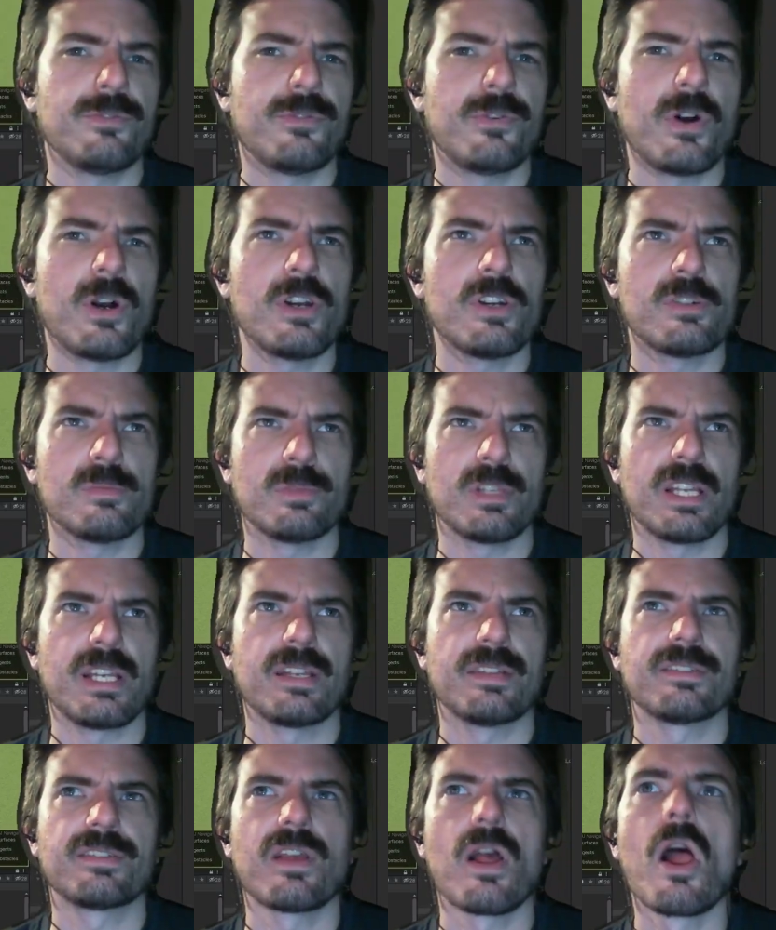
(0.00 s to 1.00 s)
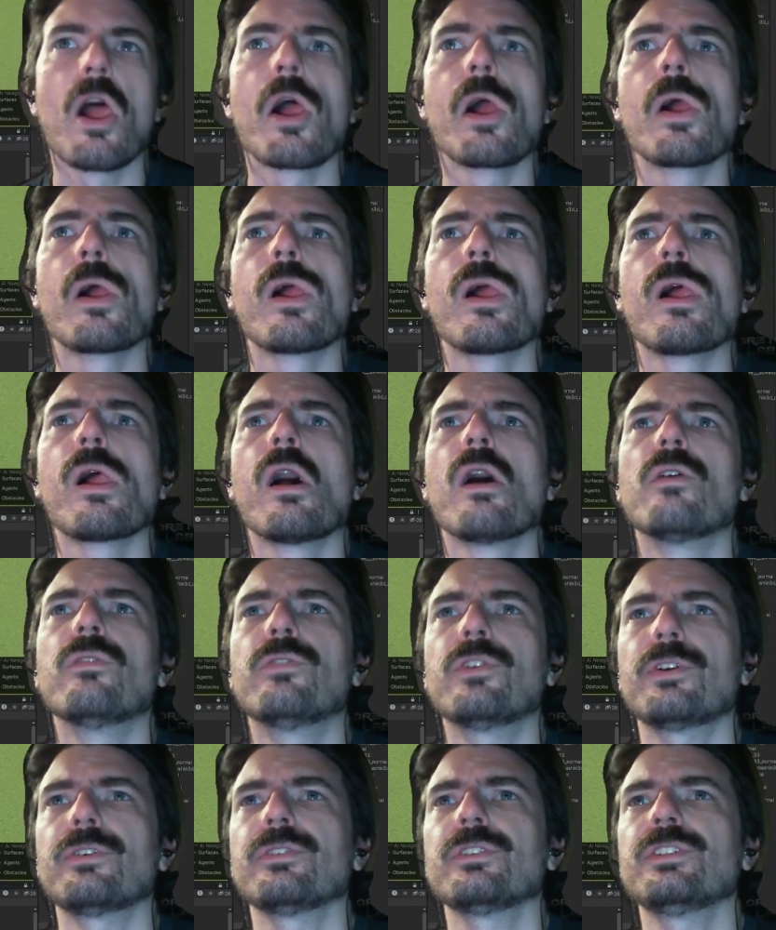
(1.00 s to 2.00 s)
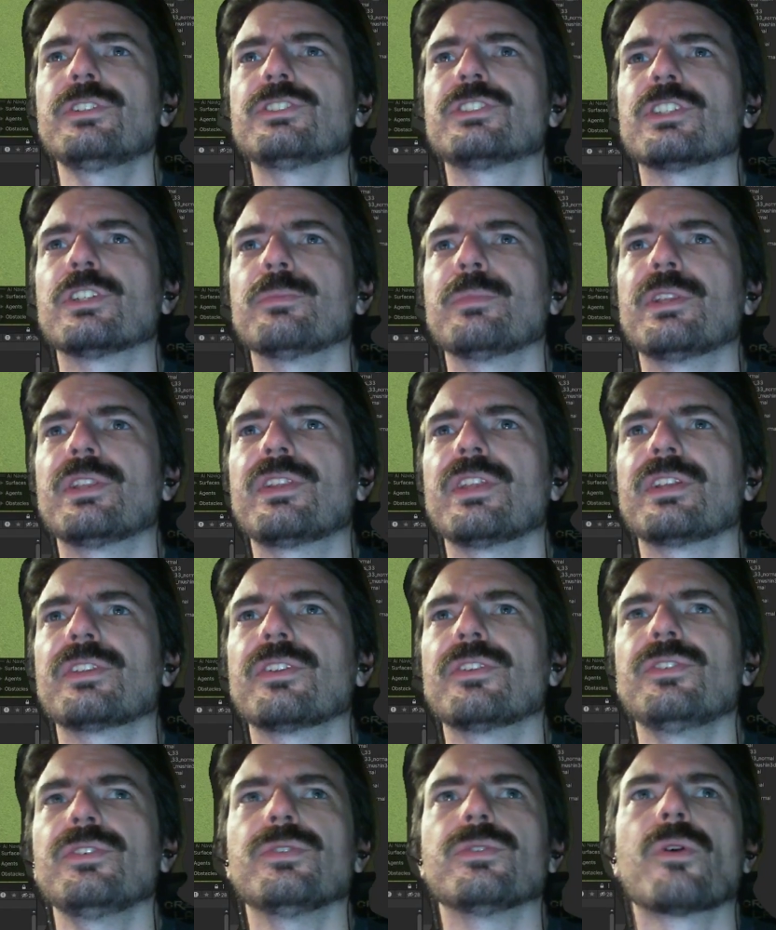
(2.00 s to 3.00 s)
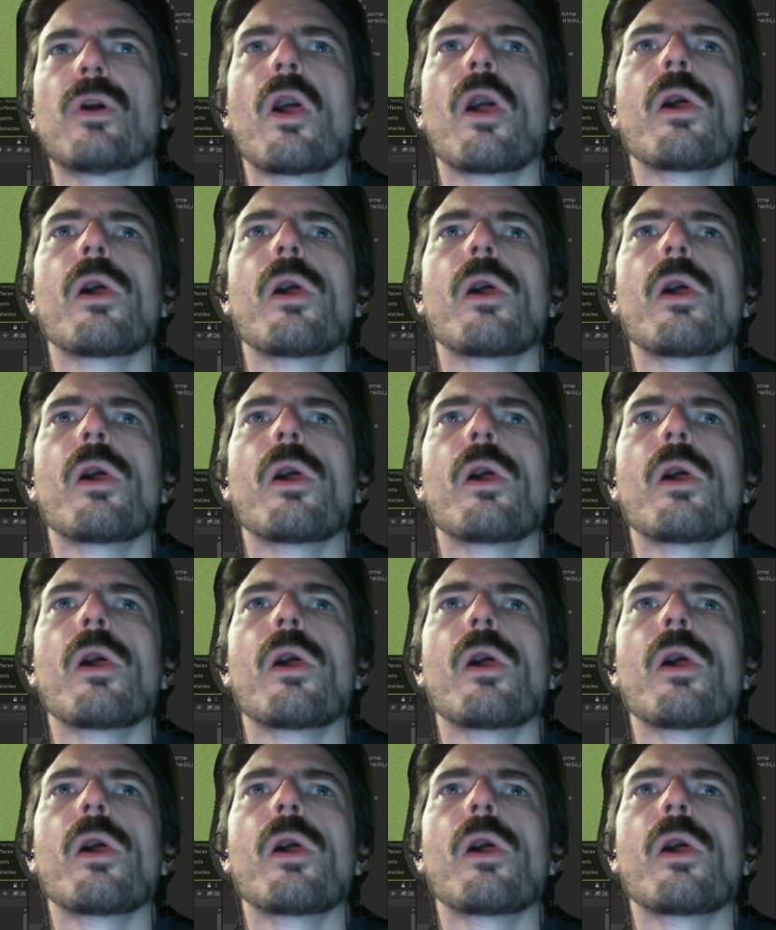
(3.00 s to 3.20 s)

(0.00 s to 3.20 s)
farmland? Very legitimate thing to do.